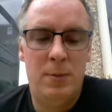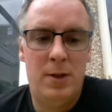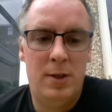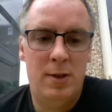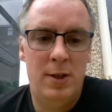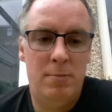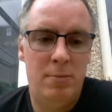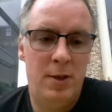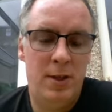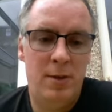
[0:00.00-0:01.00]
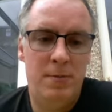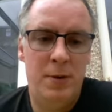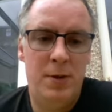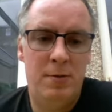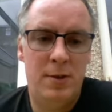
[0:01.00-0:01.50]
found one I liked, printed
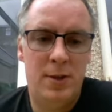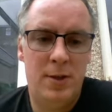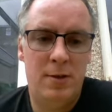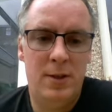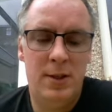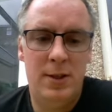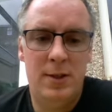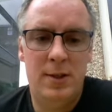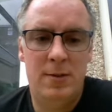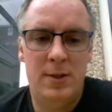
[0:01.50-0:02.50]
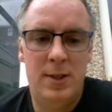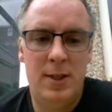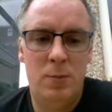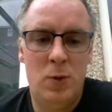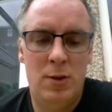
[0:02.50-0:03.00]
out a few different sizes of
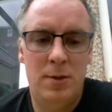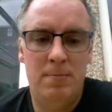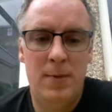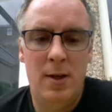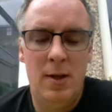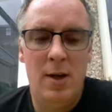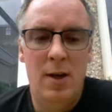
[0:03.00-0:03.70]
the same one,